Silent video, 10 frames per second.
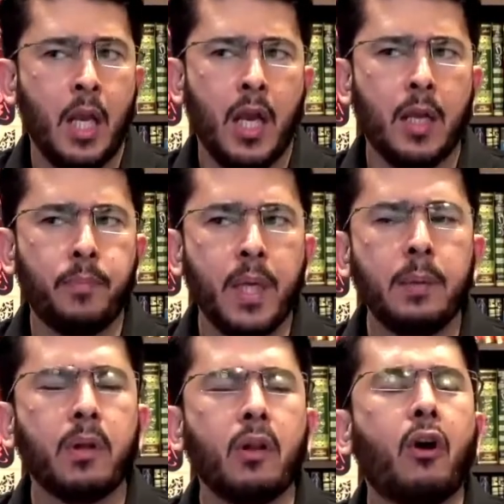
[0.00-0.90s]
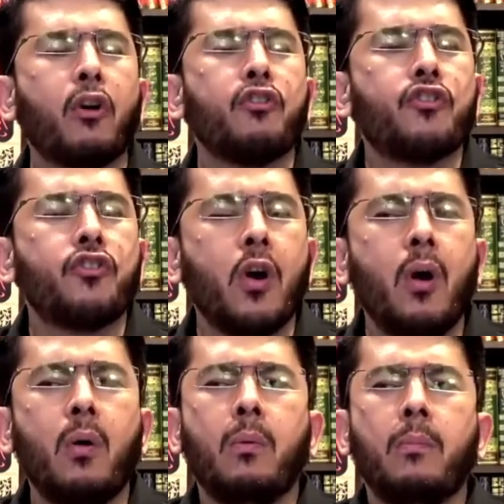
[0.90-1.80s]
and people are
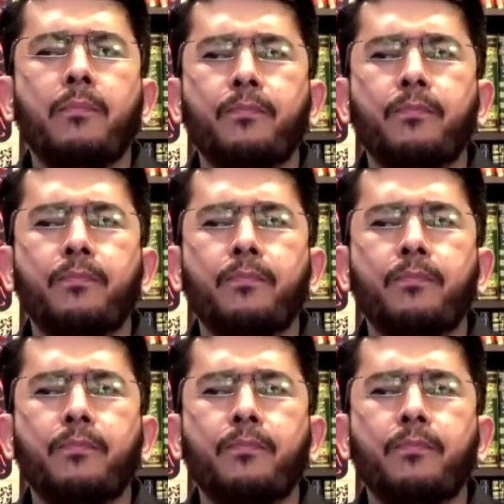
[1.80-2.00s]
so